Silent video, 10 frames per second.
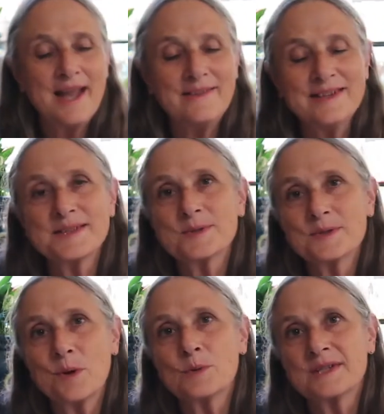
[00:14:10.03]
And this
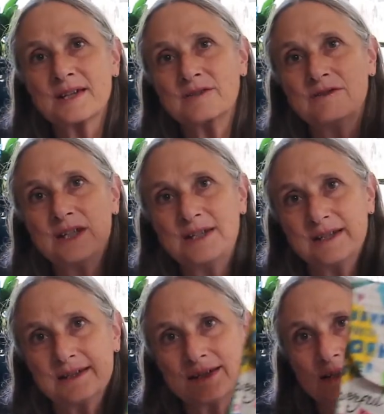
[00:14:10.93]
was what was
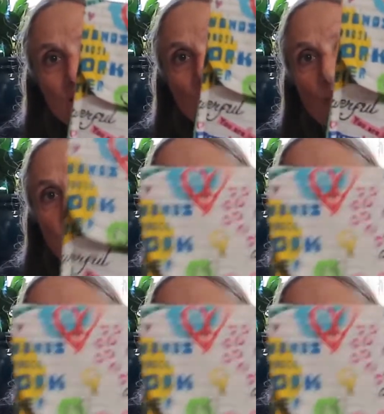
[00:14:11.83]
convenient to put